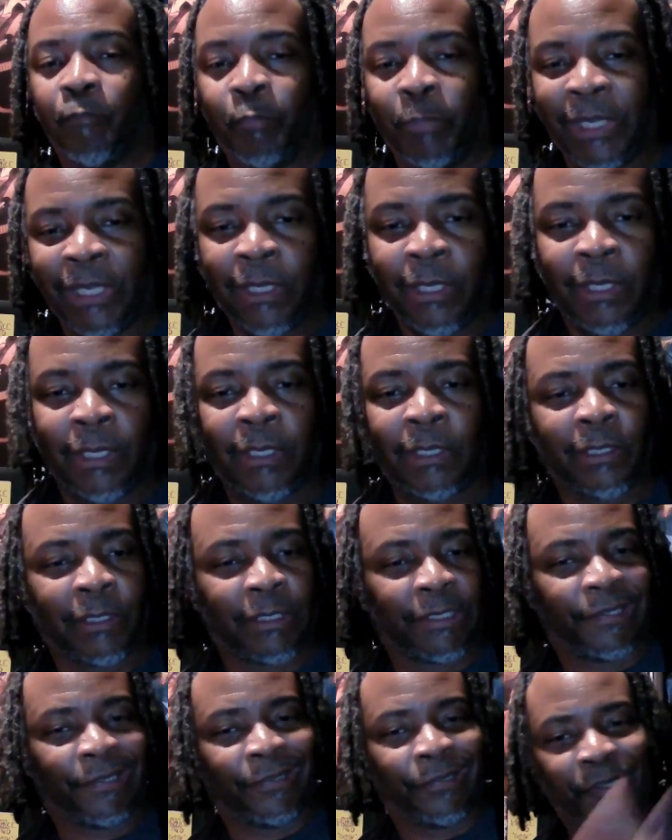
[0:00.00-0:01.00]
being
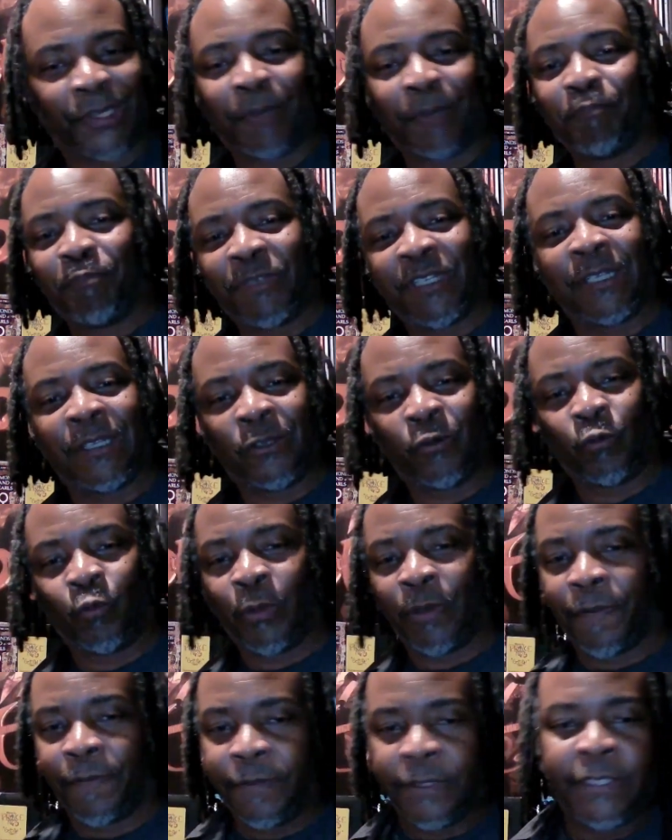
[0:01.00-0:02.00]
lumped in
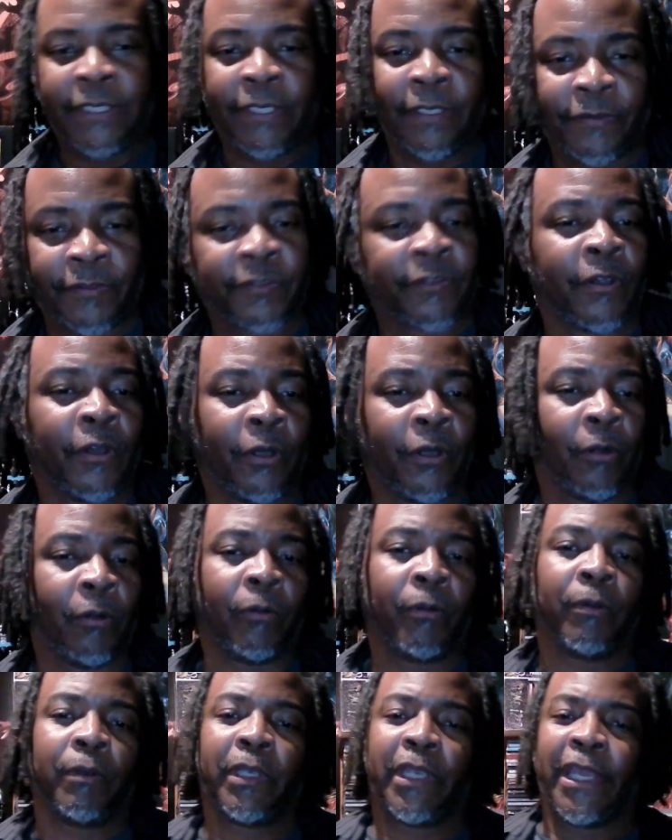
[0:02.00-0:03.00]
with disco
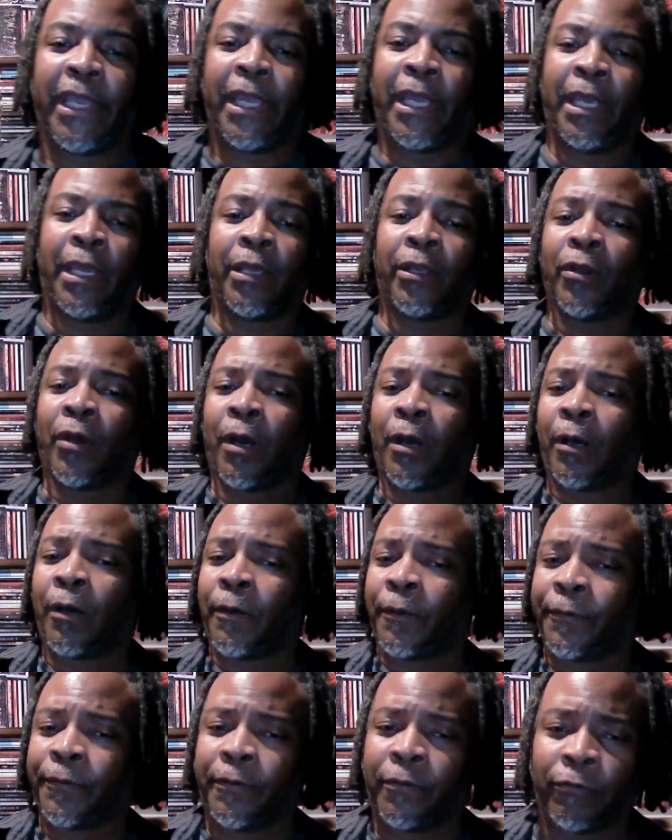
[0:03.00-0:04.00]
and
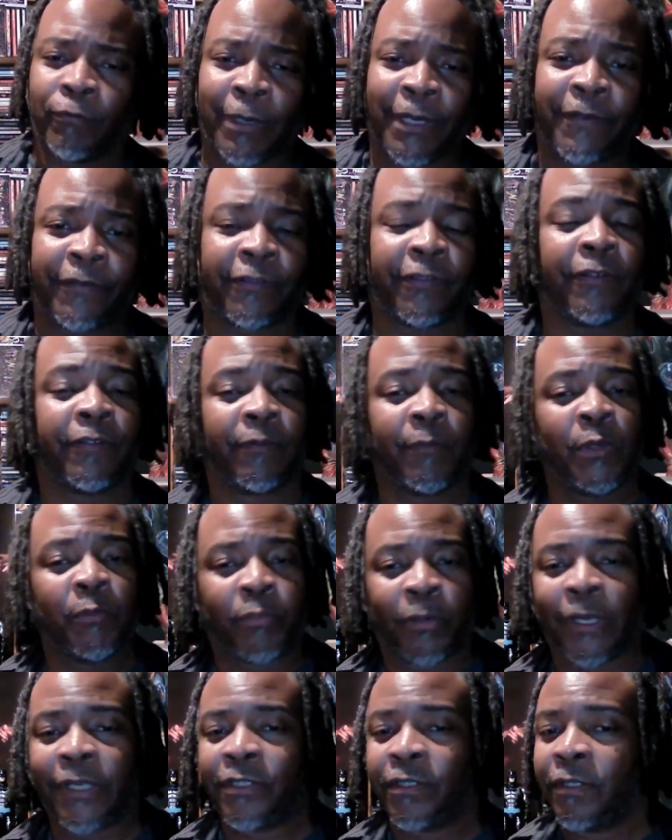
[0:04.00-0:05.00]
all the racism and
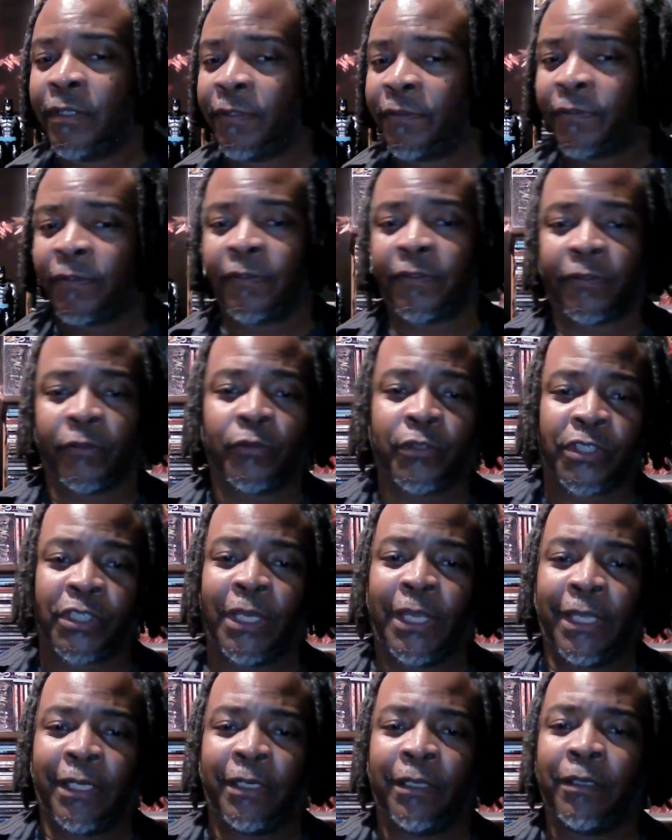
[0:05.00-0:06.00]
prejudice
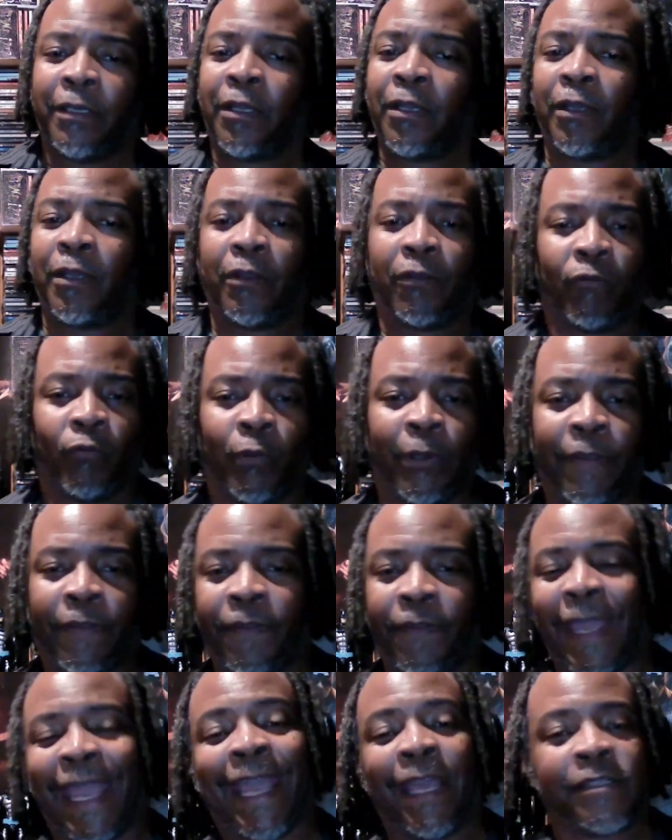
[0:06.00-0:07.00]
associated with
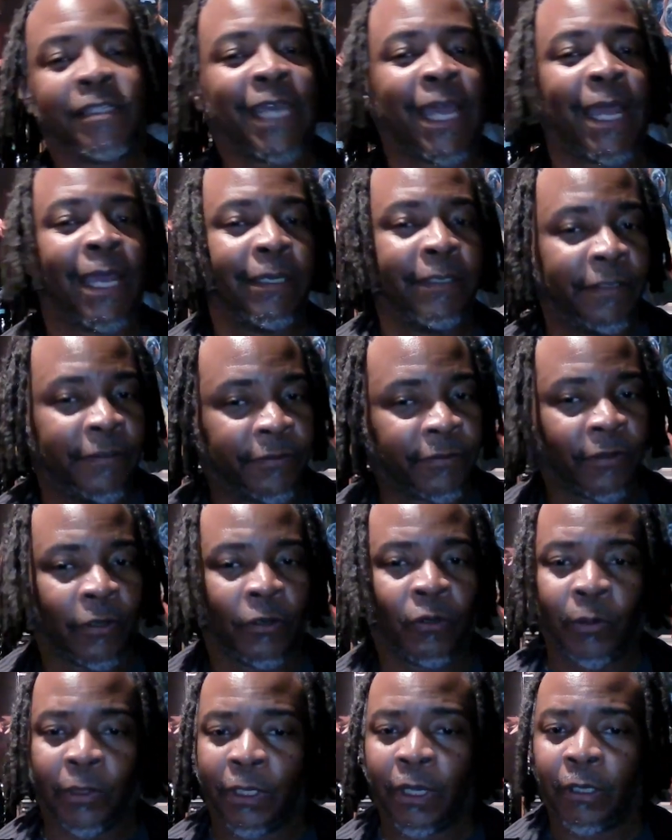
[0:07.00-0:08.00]

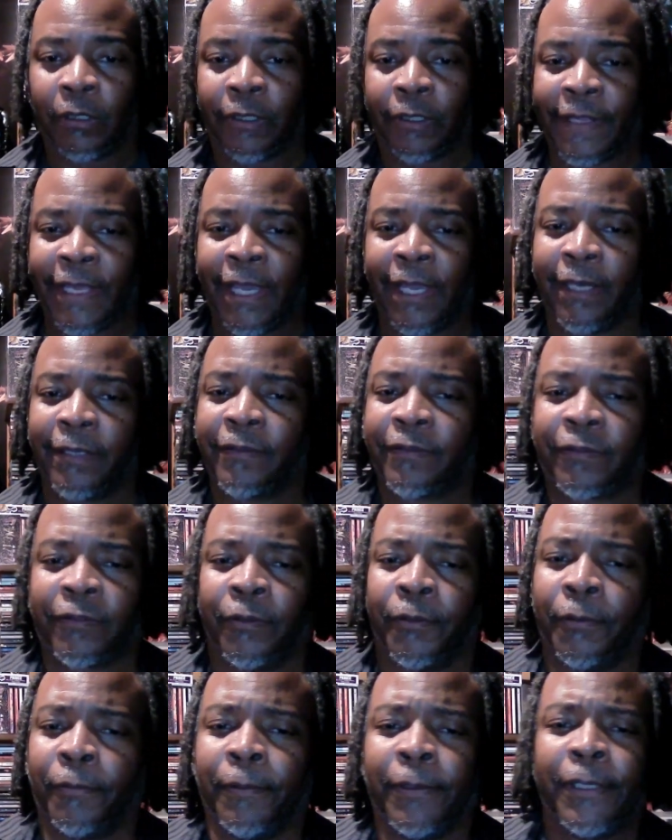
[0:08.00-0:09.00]
anti-disco and all of that.
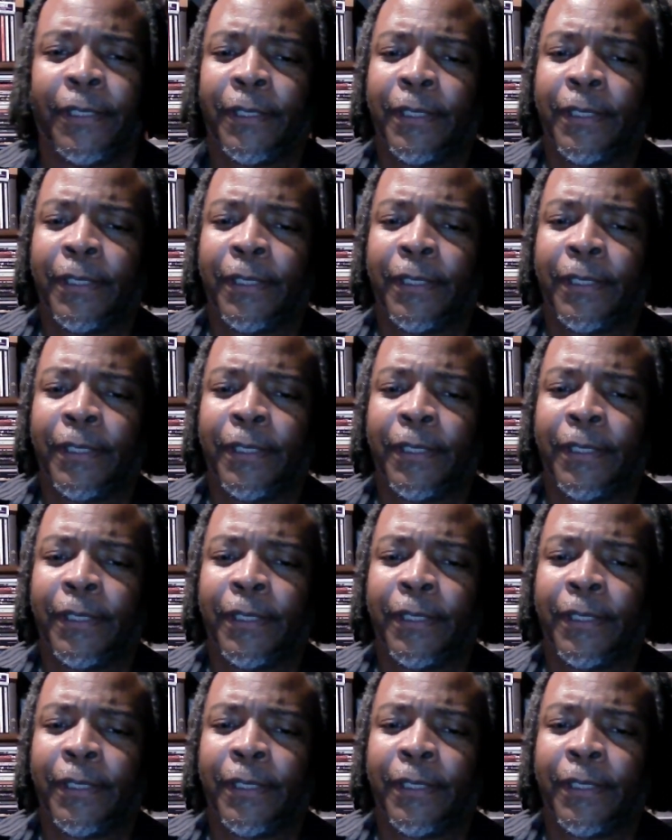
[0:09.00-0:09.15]
So